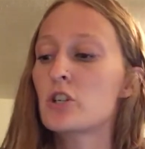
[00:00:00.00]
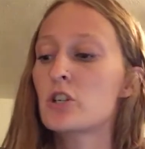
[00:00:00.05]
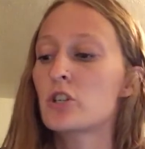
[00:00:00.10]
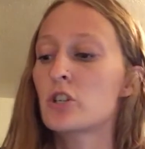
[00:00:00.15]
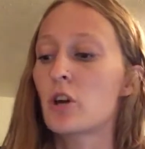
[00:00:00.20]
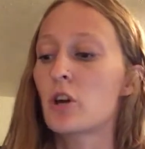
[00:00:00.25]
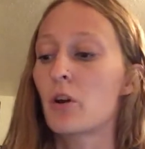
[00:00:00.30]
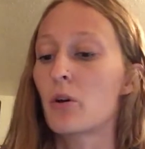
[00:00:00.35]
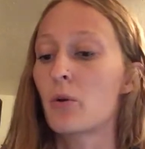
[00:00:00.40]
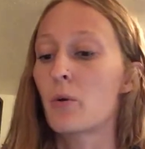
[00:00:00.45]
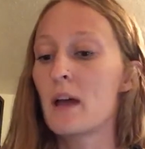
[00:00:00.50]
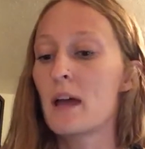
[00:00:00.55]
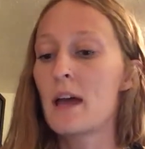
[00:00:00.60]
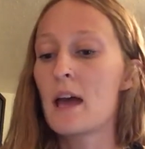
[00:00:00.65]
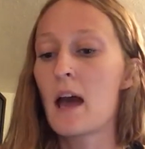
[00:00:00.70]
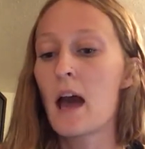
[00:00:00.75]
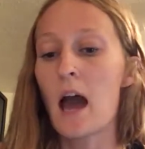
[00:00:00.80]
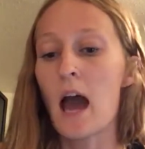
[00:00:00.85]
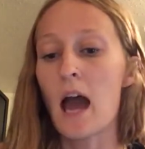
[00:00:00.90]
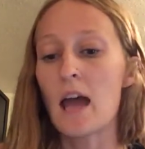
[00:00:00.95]
So
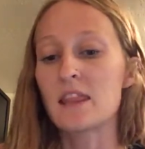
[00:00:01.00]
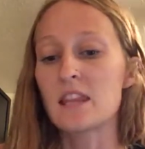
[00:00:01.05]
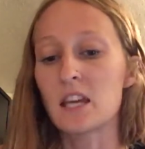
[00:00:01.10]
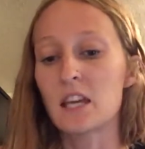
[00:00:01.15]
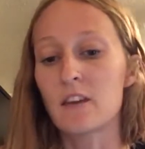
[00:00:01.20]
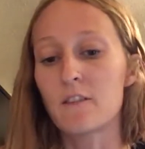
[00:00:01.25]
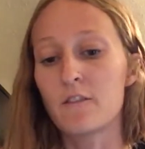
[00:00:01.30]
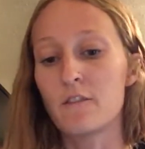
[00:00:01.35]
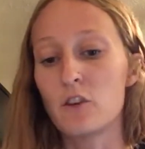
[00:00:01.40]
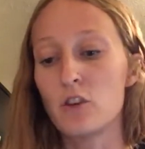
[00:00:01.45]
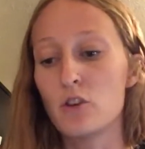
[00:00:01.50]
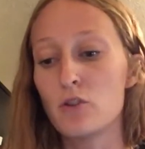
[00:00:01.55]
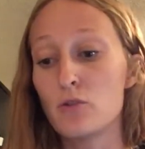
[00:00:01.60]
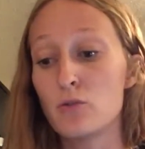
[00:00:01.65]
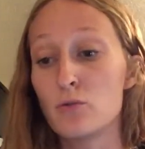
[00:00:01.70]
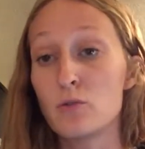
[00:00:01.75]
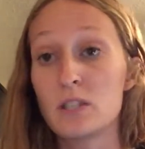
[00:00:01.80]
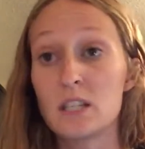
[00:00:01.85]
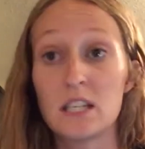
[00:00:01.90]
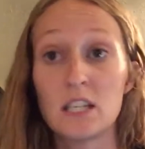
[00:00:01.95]
I think if
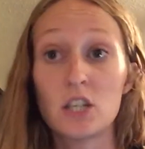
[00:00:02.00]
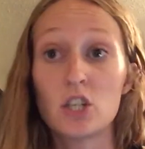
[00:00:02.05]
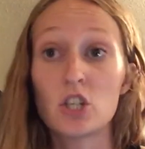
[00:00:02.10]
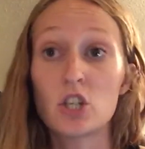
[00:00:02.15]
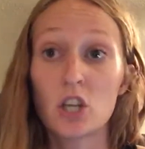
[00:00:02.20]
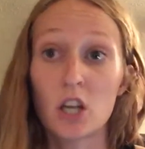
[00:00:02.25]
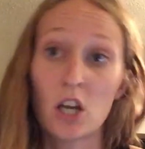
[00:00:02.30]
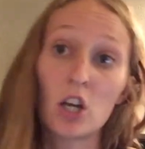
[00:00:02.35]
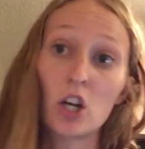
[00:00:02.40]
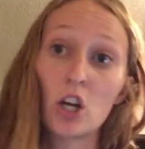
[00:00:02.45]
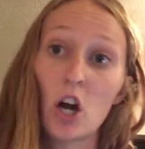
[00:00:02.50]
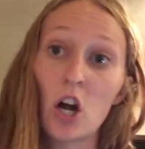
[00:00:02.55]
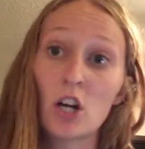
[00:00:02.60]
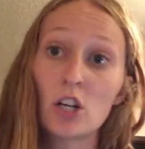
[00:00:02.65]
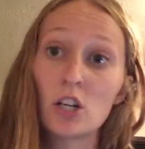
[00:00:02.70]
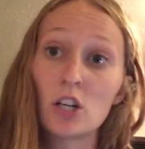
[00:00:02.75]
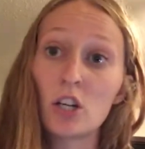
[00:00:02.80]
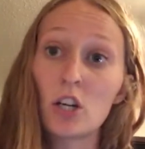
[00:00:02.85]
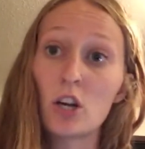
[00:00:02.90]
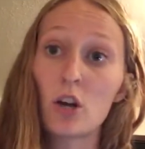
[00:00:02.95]
you teach
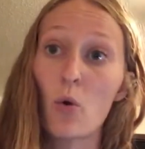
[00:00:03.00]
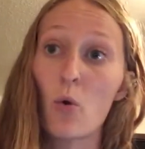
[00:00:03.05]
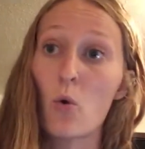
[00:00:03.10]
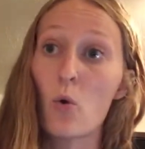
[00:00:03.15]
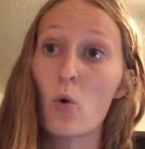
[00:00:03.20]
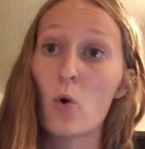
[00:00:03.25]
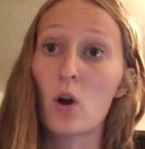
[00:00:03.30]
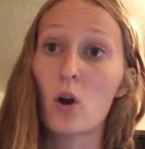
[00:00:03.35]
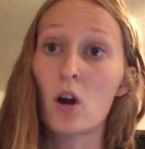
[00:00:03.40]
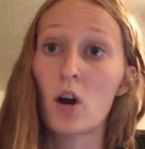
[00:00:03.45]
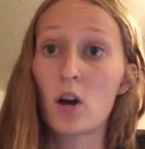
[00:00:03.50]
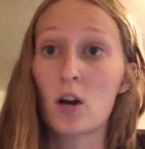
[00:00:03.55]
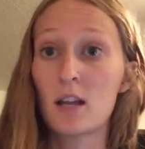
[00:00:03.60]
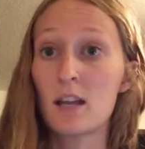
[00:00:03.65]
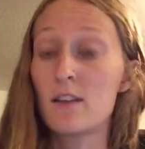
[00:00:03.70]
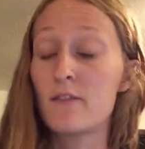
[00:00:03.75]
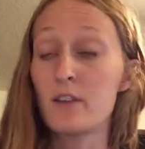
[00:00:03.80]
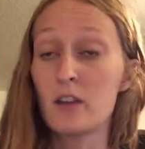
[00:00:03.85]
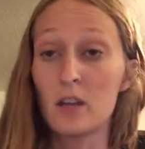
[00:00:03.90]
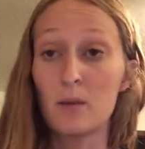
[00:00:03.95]
kindergarten or
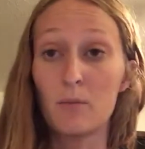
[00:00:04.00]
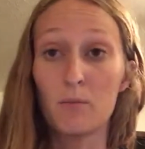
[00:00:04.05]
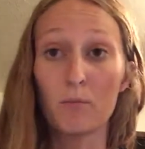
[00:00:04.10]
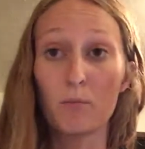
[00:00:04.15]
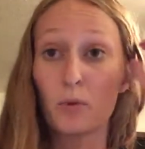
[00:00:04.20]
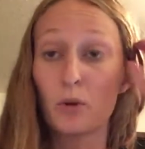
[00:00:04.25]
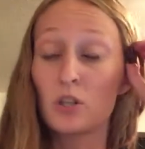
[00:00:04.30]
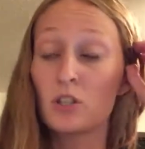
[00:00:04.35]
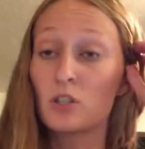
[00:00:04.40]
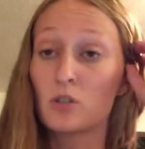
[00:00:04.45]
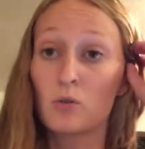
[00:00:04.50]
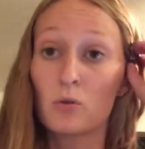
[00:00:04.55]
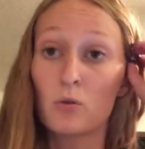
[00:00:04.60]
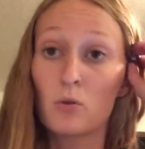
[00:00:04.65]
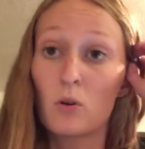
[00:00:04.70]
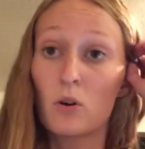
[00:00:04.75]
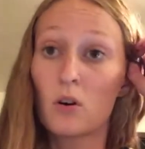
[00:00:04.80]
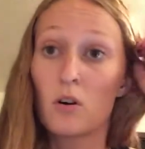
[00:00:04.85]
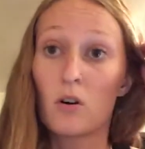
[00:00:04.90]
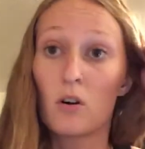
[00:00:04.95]
even
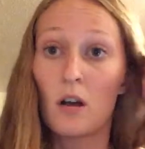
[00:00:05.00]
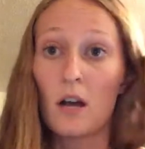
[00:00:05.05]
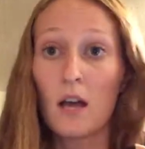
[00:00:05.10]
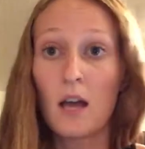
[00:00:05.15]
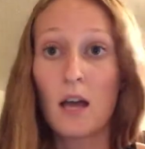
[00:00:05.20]
preschool